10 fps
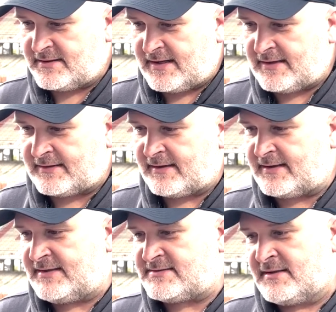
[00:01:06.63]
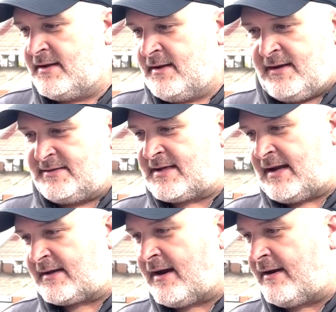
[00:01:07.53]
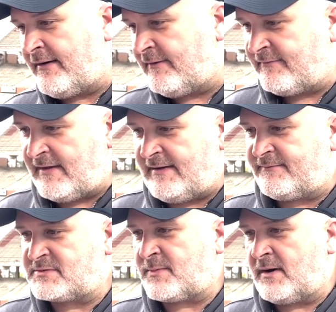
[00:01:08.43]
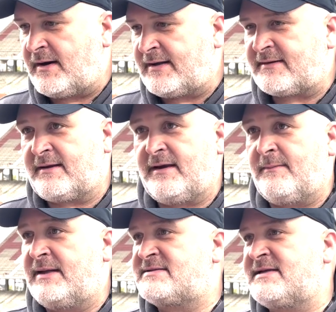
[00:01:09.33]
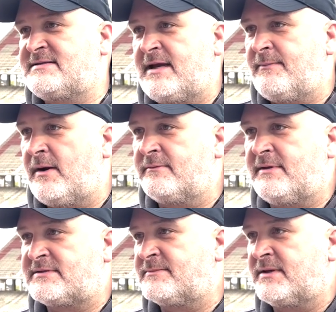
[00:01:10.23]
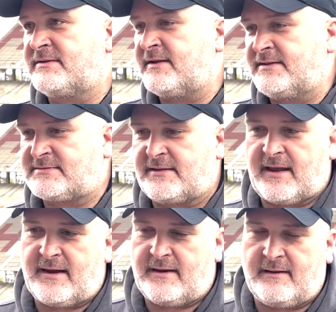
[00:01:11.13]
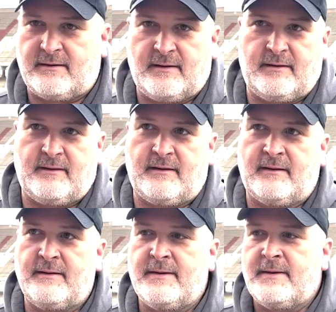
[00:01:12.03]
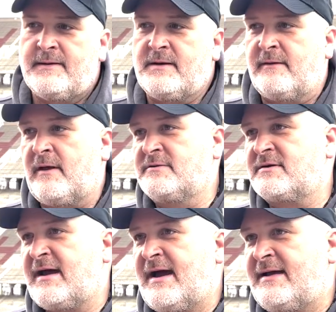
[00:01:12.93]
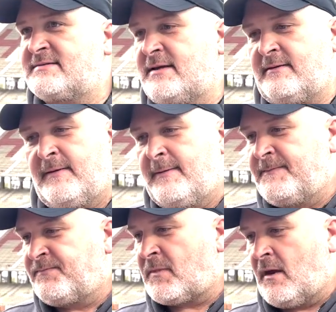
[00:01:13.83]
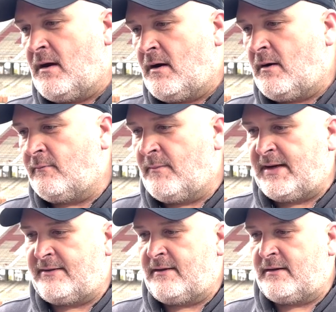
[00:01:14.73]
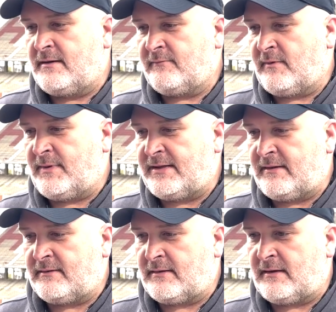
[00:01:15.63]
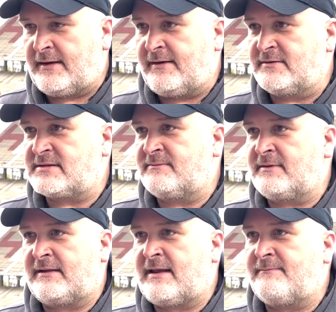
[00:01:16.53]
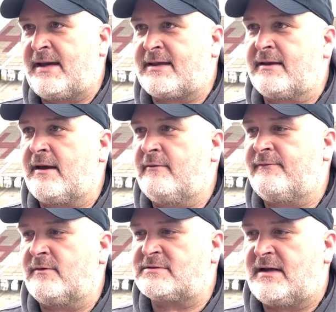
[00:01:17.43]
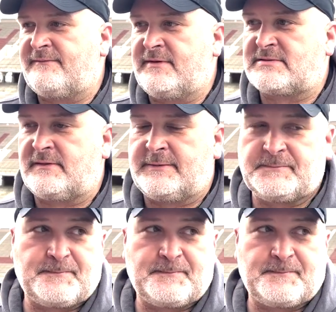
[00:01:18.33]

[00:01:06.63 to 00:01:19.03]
And I think he's kind of carrying over that from spring. I think him and TJ both did some good things today, and you know, those are guys that will be the leaders, and they make it go for us offensively.